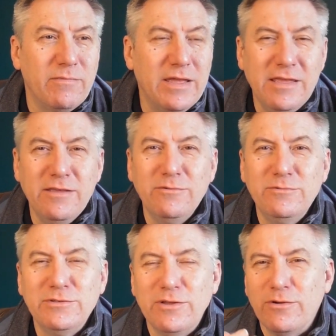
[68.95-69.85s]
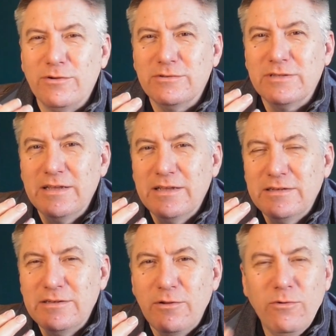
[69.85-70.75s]
healed, God
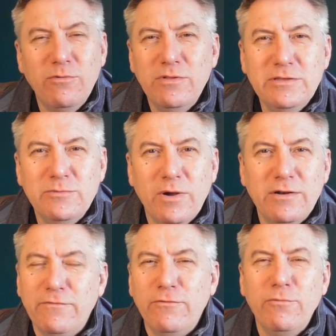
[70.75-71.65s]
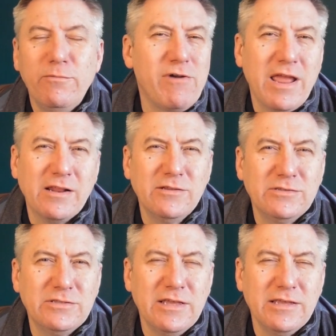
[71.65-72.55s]
did all these wonderful,
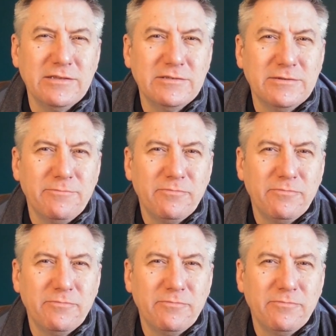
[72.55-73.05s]
miraculous things.